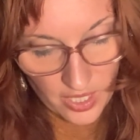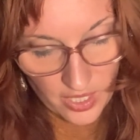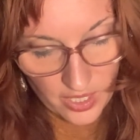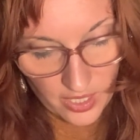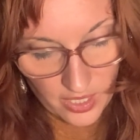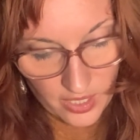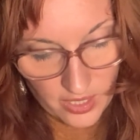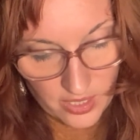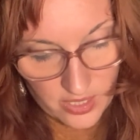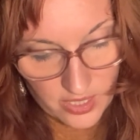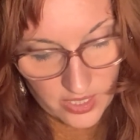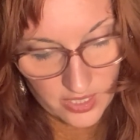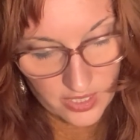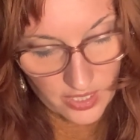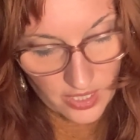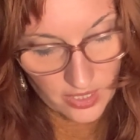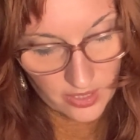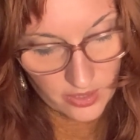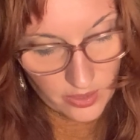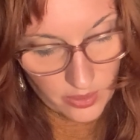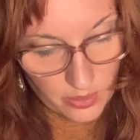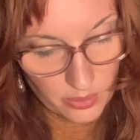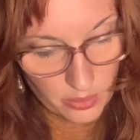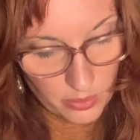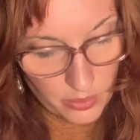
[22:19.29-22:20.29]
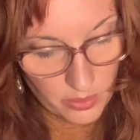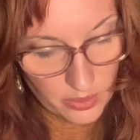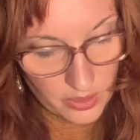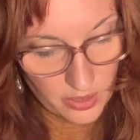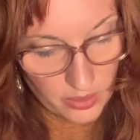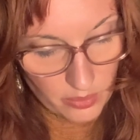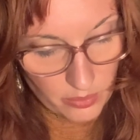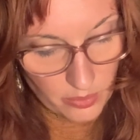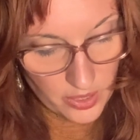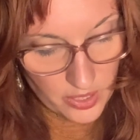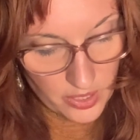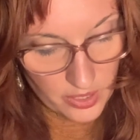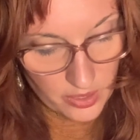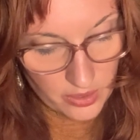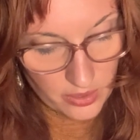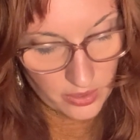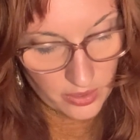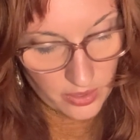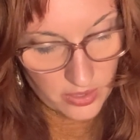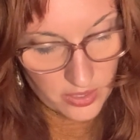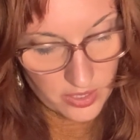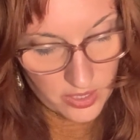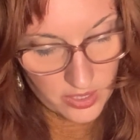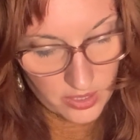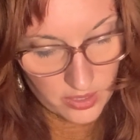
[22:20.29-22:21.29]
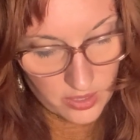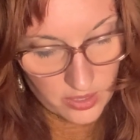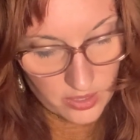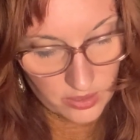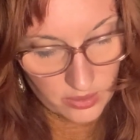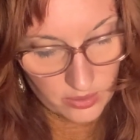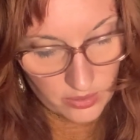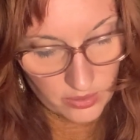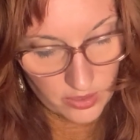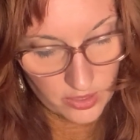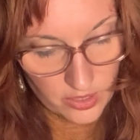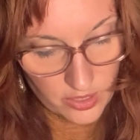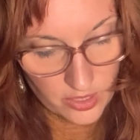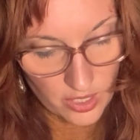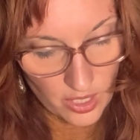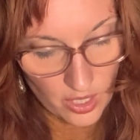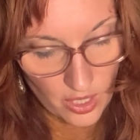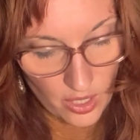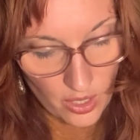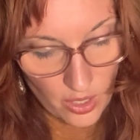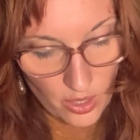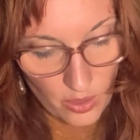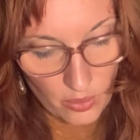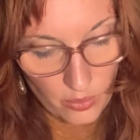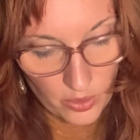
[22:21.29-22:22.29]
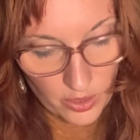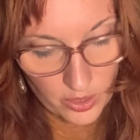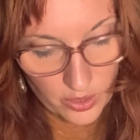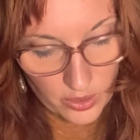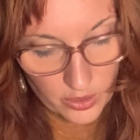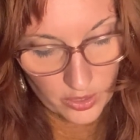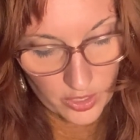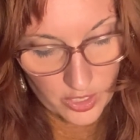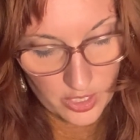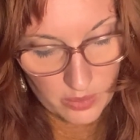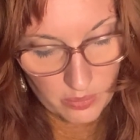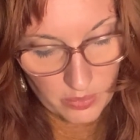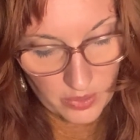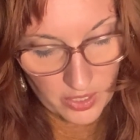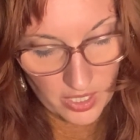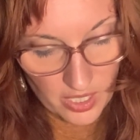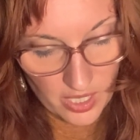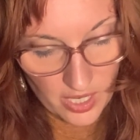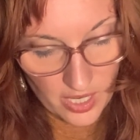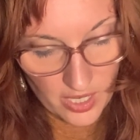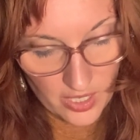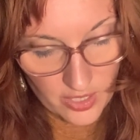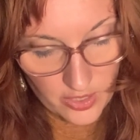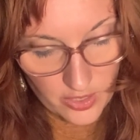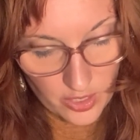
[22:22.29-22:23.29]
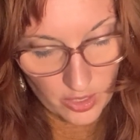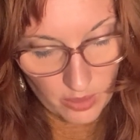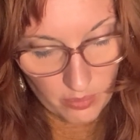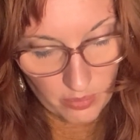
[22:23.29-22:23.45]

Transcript: in a snug corner where the ghost and Scrooge were close behind her.